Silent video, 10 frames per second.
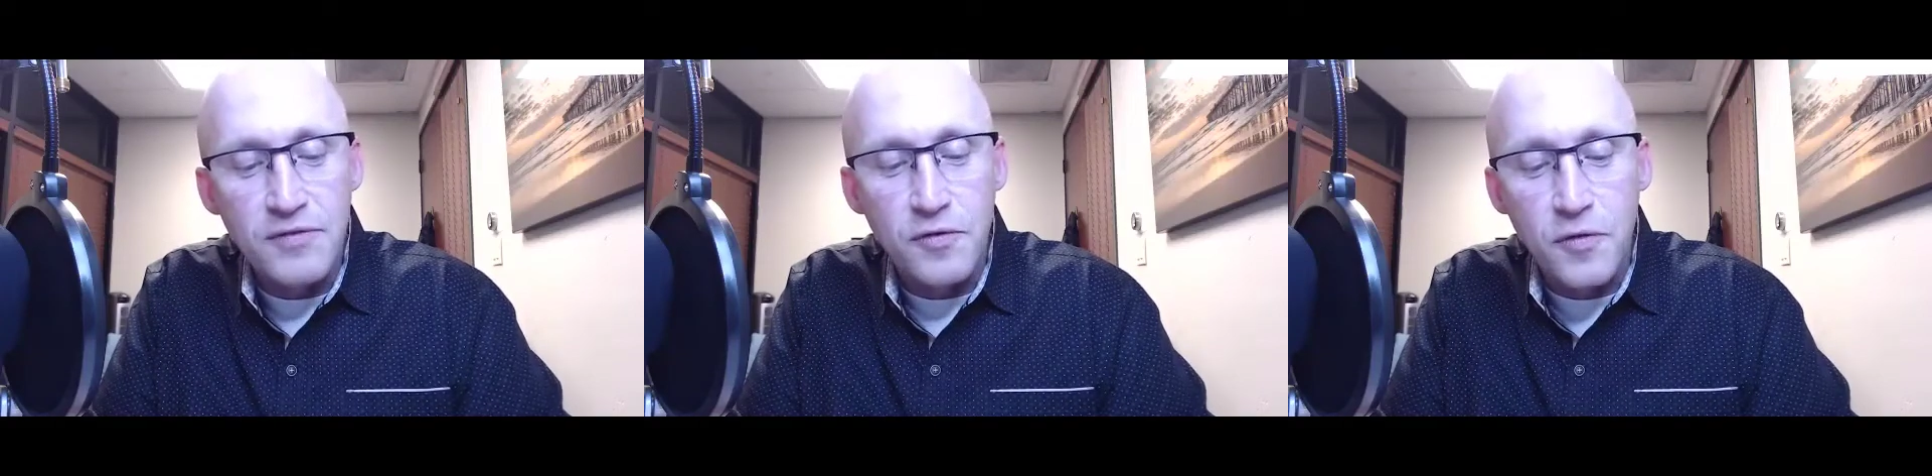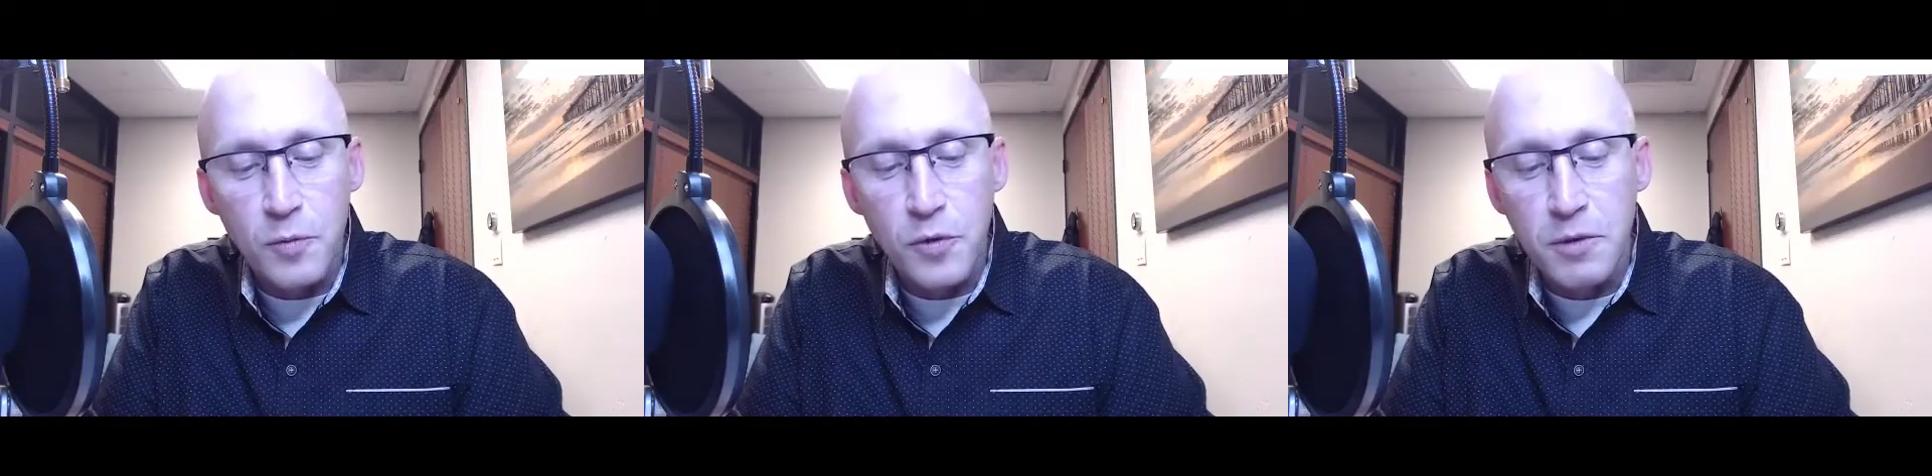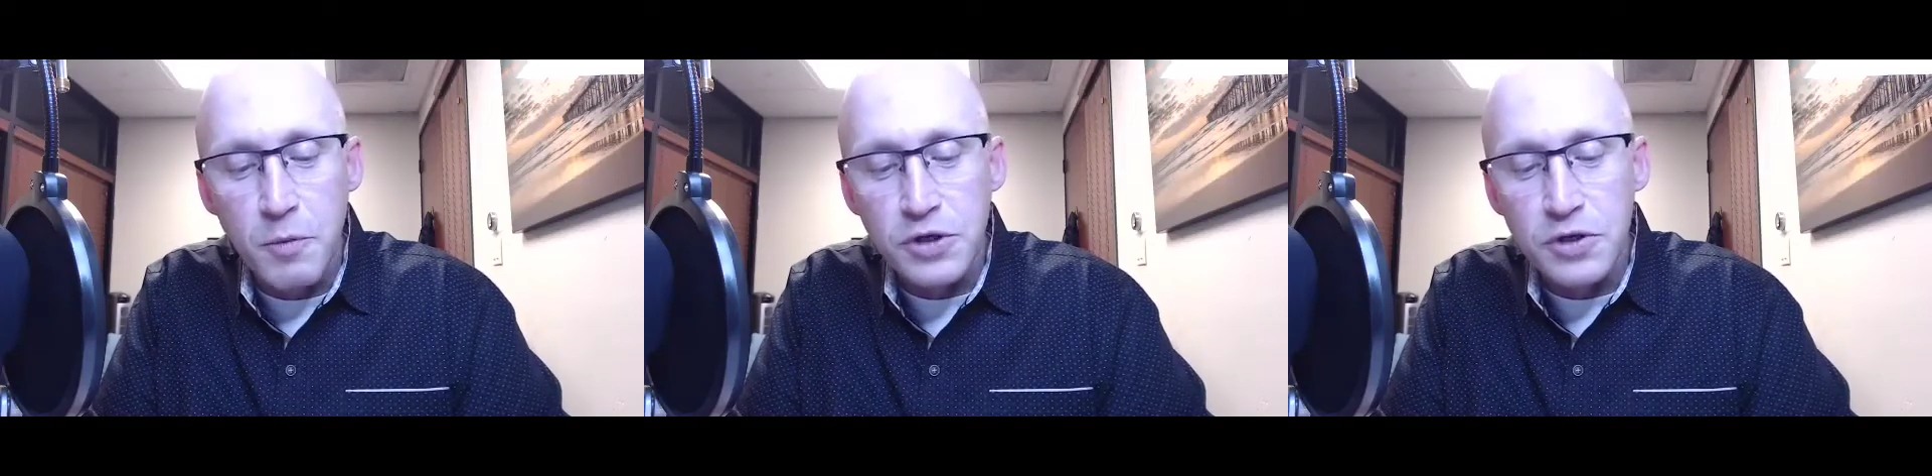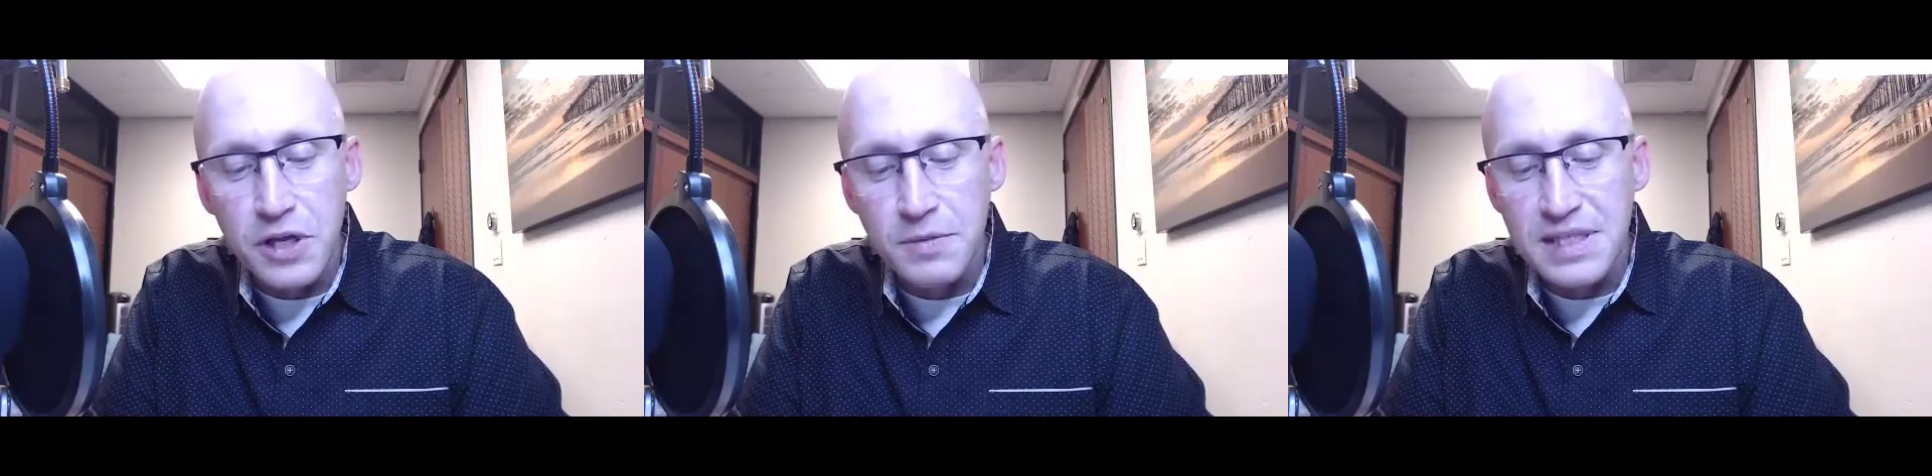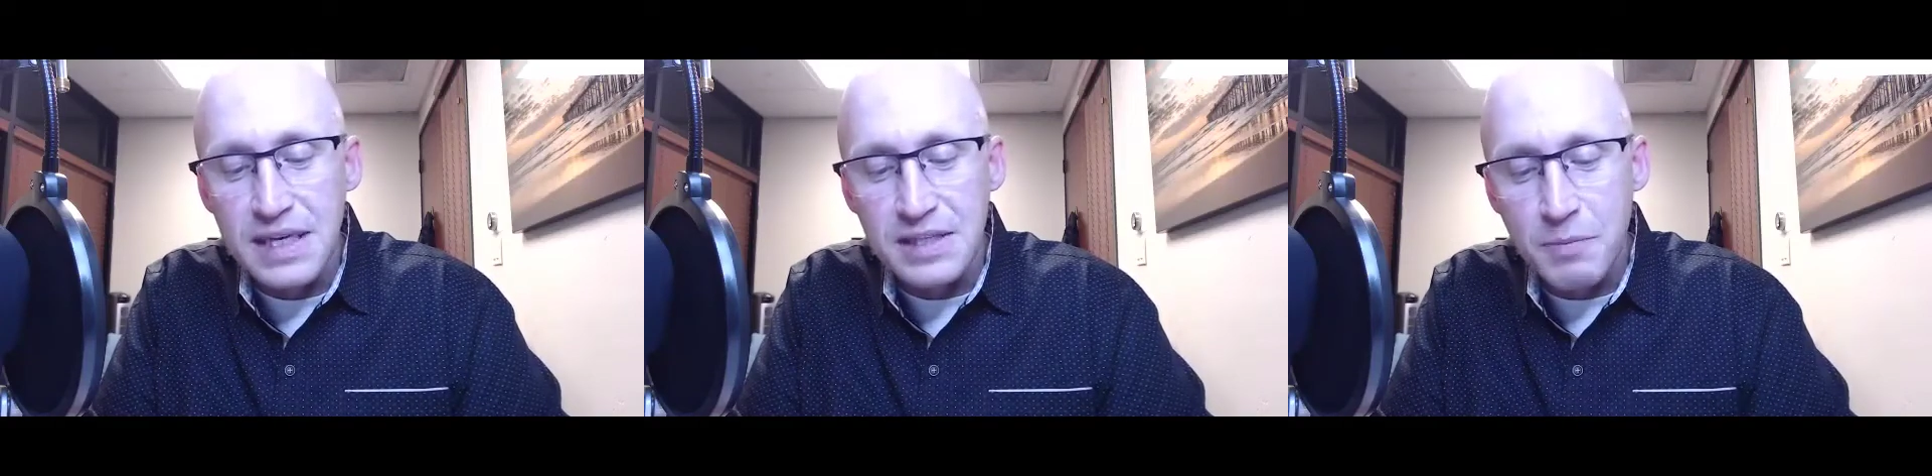the verbal and emotional
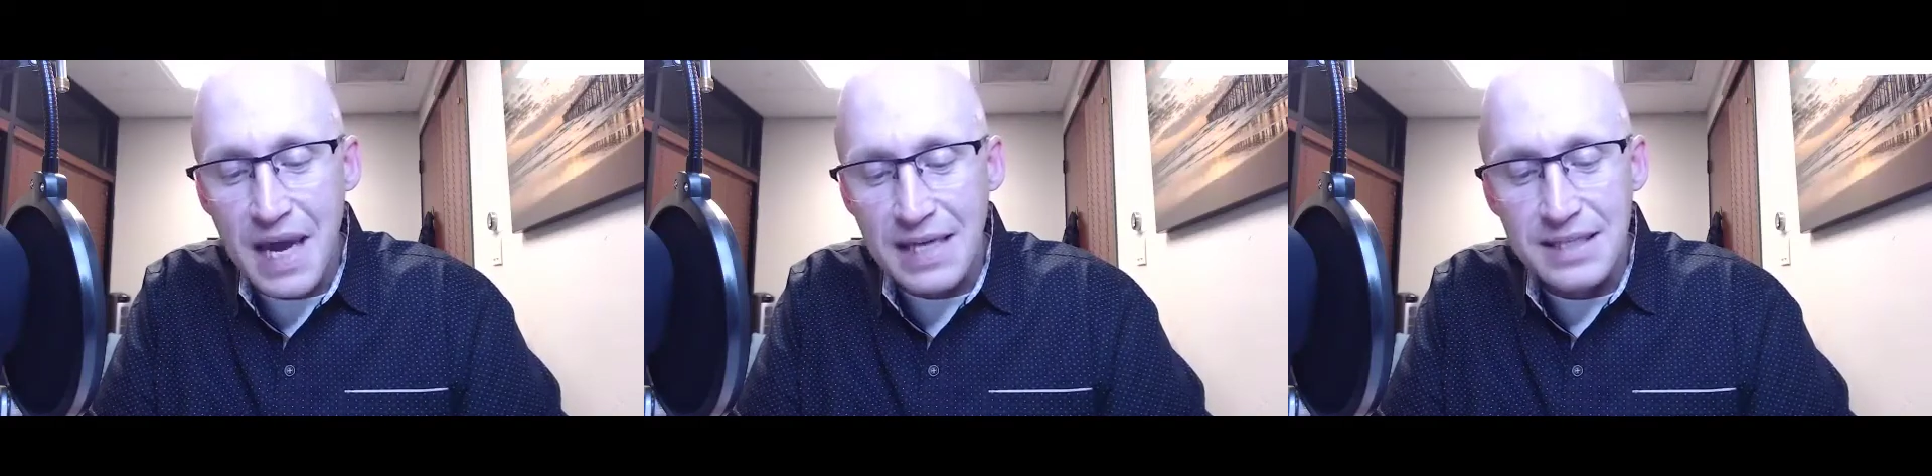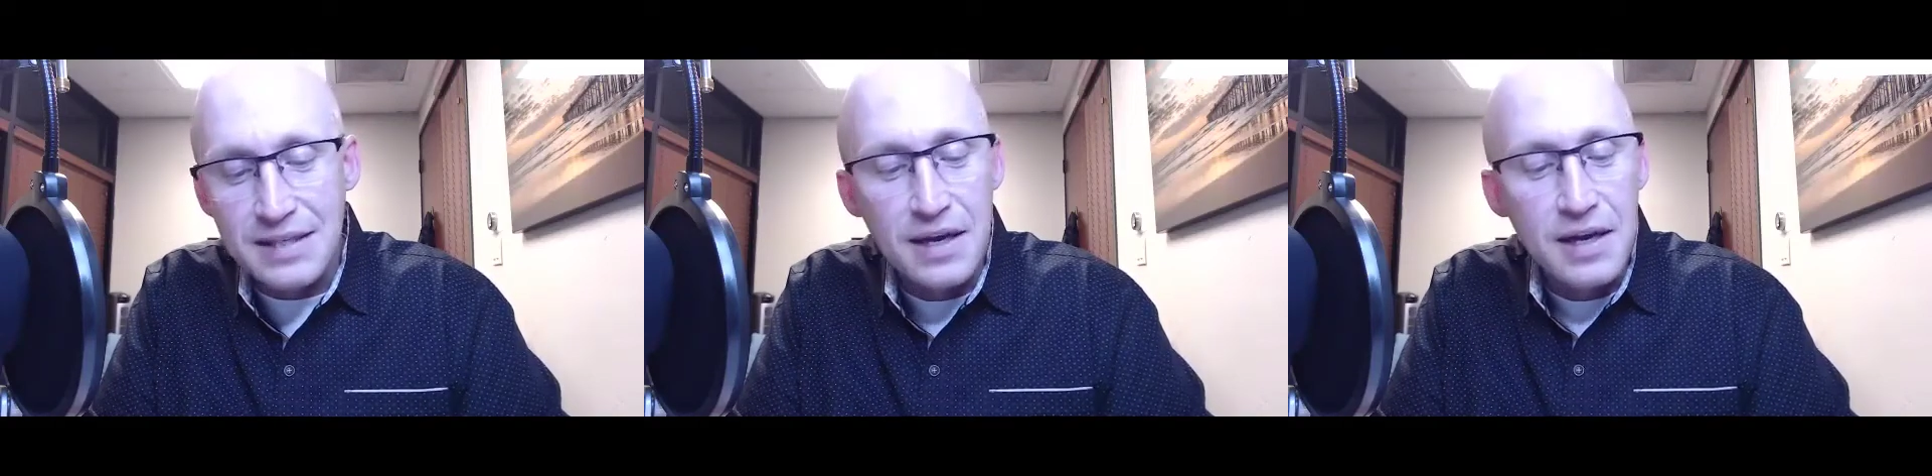intimacy as a base.